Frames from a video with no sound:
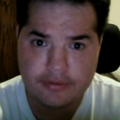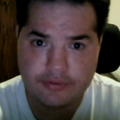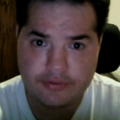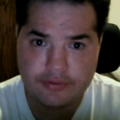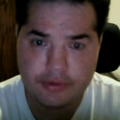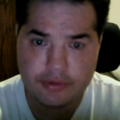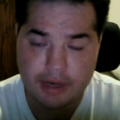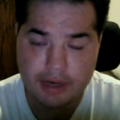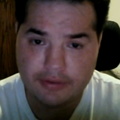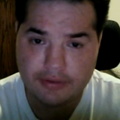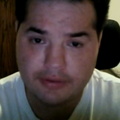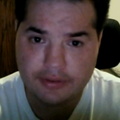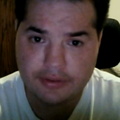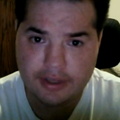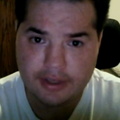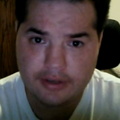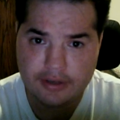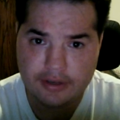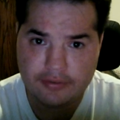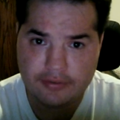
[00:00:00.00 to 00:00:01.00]
for breakfast
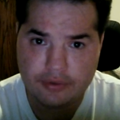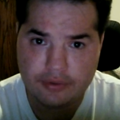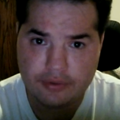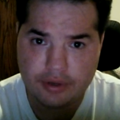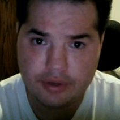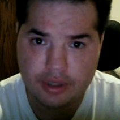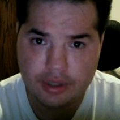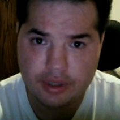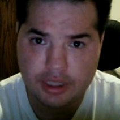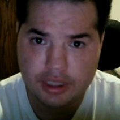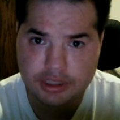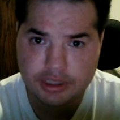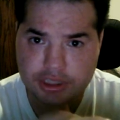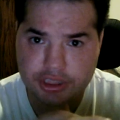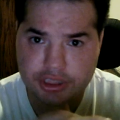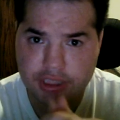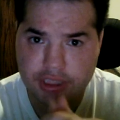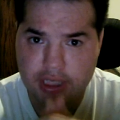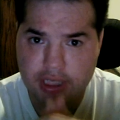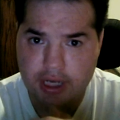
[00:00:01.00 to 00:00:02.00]
and for
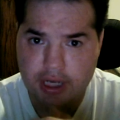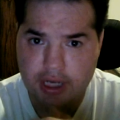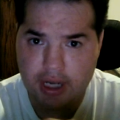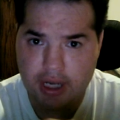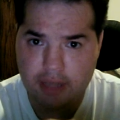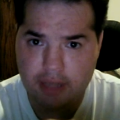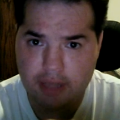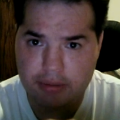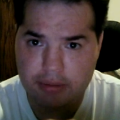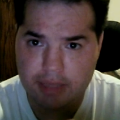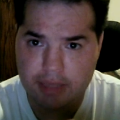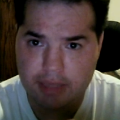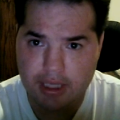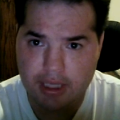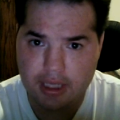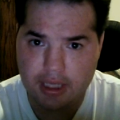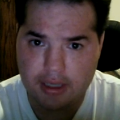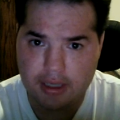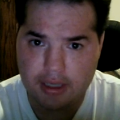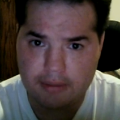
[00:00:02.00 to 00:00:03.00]
lunch. I'll be
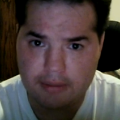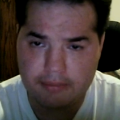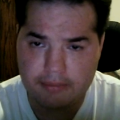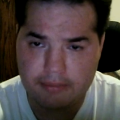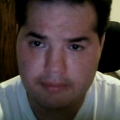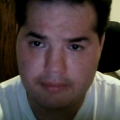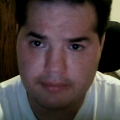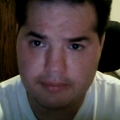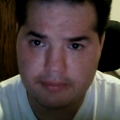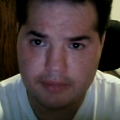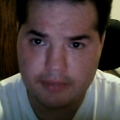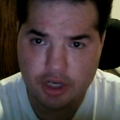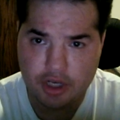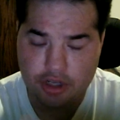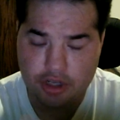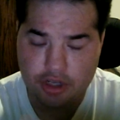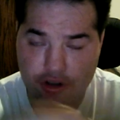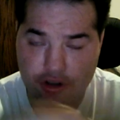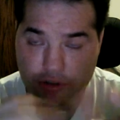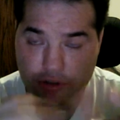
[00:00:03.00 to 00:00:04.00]
making
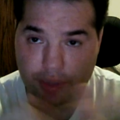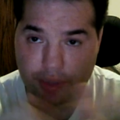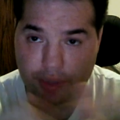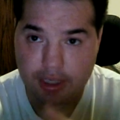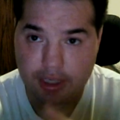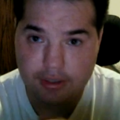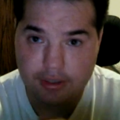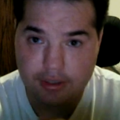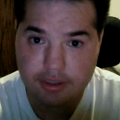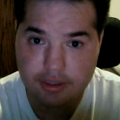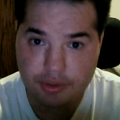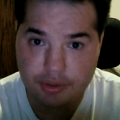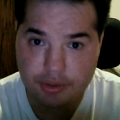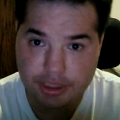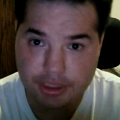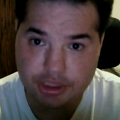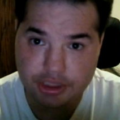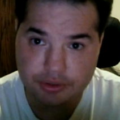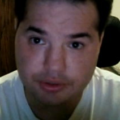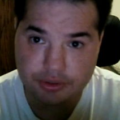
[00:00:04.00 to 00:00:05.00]
another
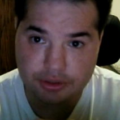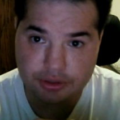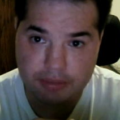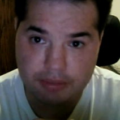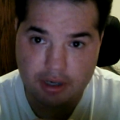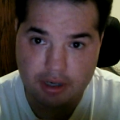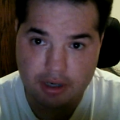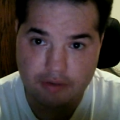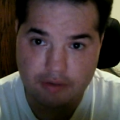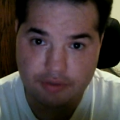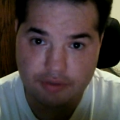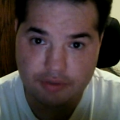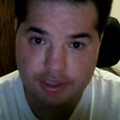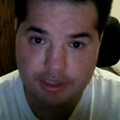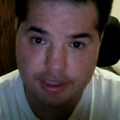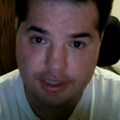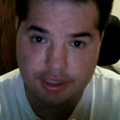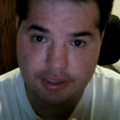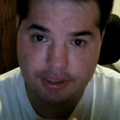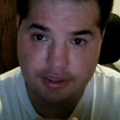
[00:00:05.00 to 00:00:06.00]
green juice tomorrow for
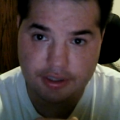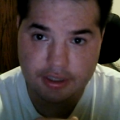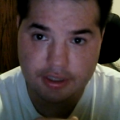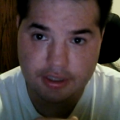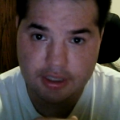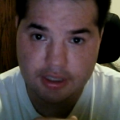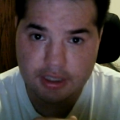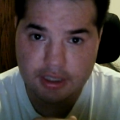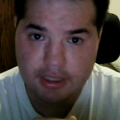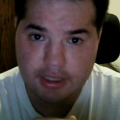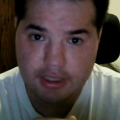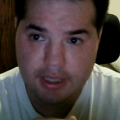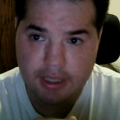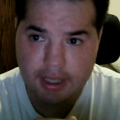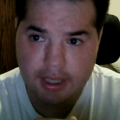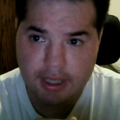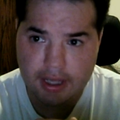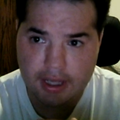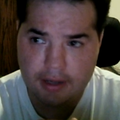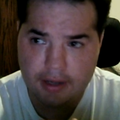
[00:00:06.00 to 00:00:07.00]
dinner.
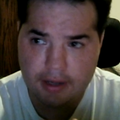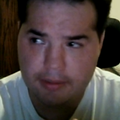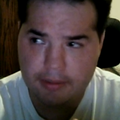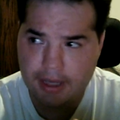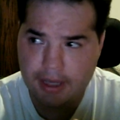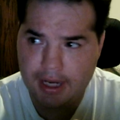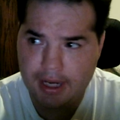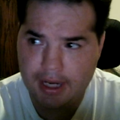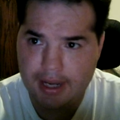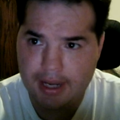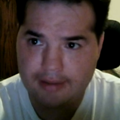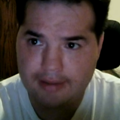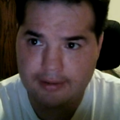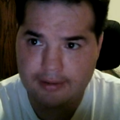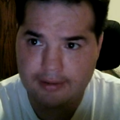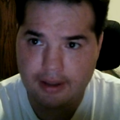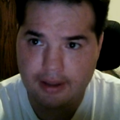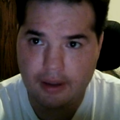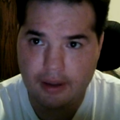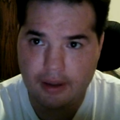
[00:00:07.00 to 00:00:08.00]
And I get asked
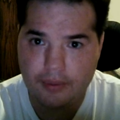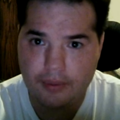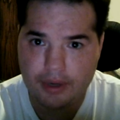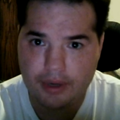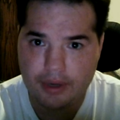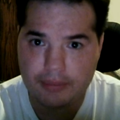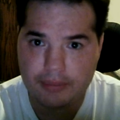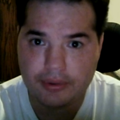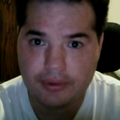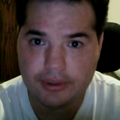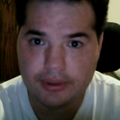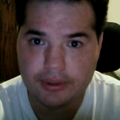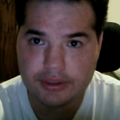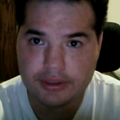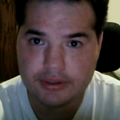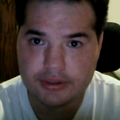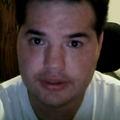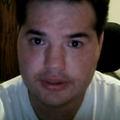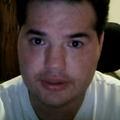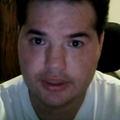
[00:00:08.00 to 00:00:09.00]
a lot what I put
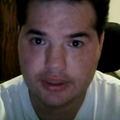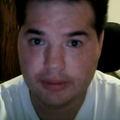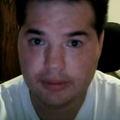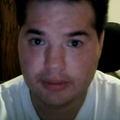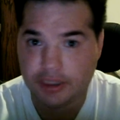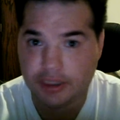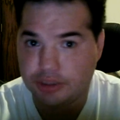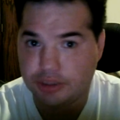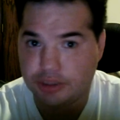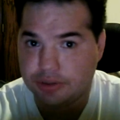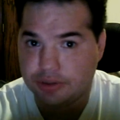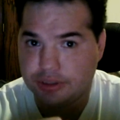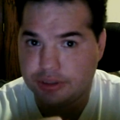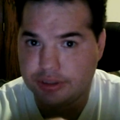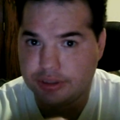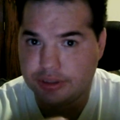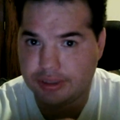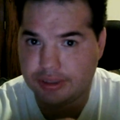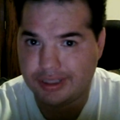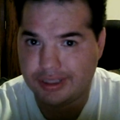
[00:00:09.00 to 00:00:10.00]
in my
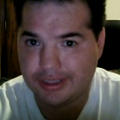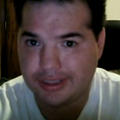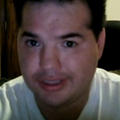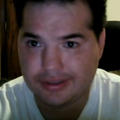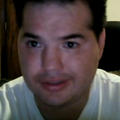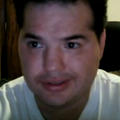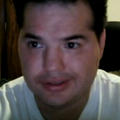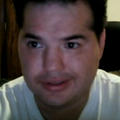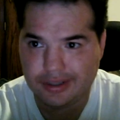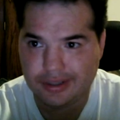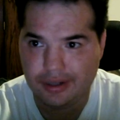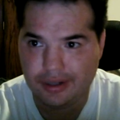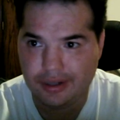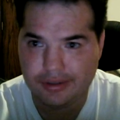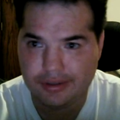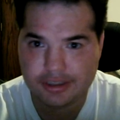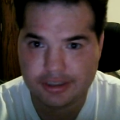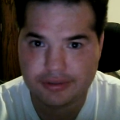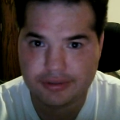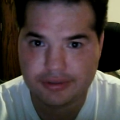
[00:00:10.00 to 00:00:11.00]
juices, and
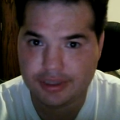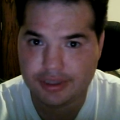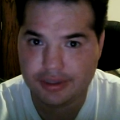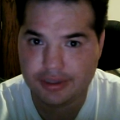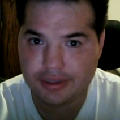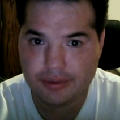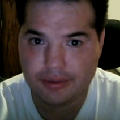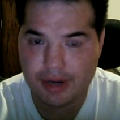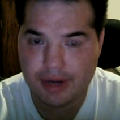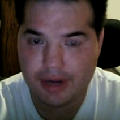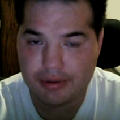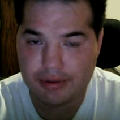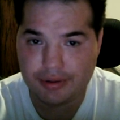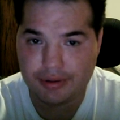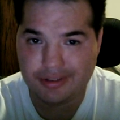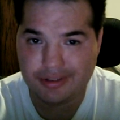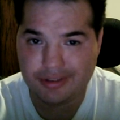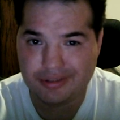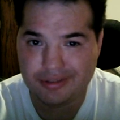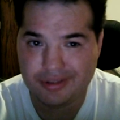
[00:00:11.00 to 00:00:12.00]
there's really no rhyme or
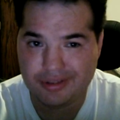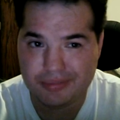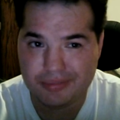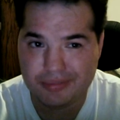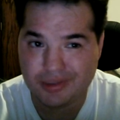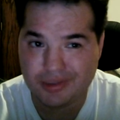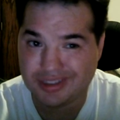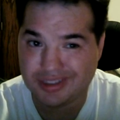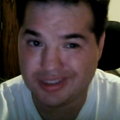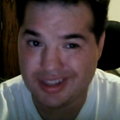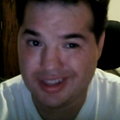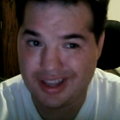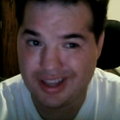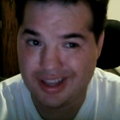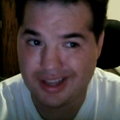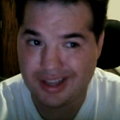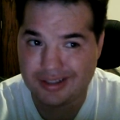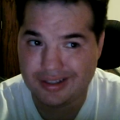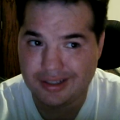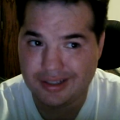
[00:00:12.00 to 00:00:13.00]
reason. Mostly
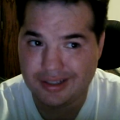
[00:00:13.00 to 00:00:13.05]
that